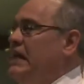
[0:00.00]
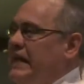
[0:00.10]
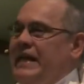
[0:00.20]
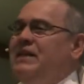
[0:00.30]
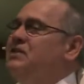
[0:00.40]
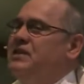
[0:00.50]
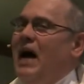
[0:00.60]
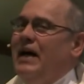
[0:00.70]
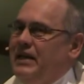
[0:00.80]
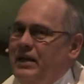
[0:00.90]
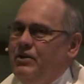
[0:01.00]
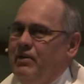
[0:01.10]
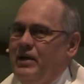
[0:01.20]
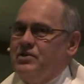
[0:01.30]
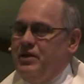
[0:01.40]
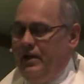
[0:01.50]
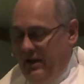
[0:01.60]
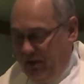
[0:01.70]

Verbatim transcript: He's not interested in